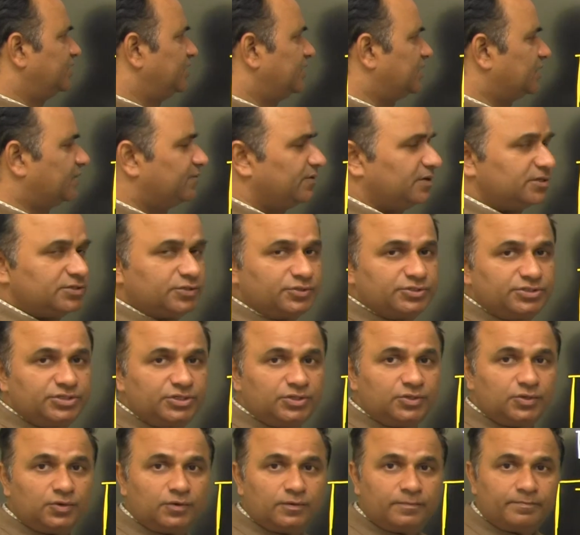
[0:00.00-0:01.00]
equal to
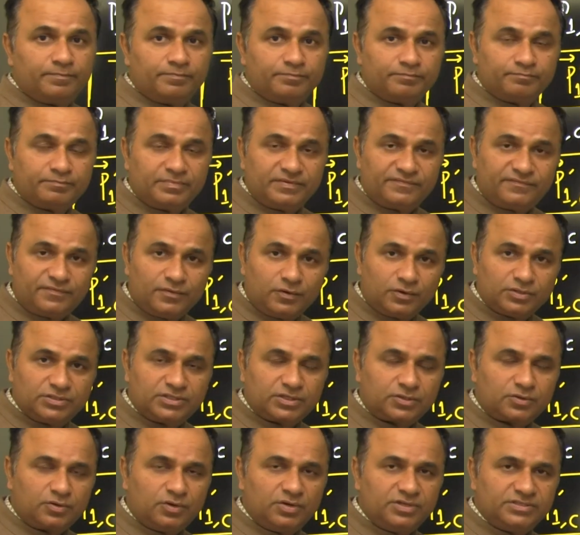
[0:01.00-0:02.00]
0 before the
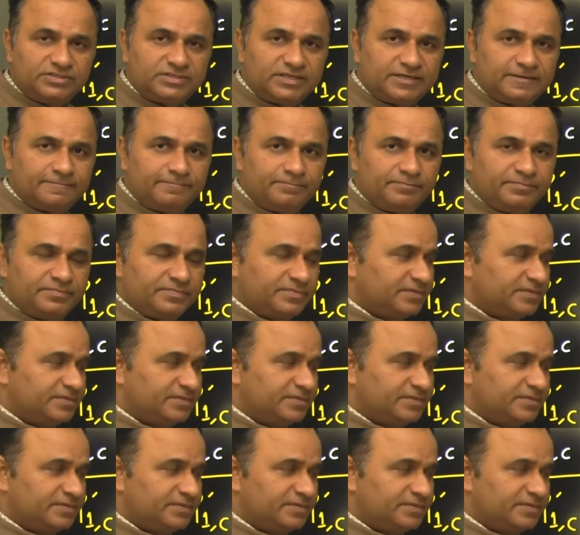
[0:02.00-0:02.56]
collision,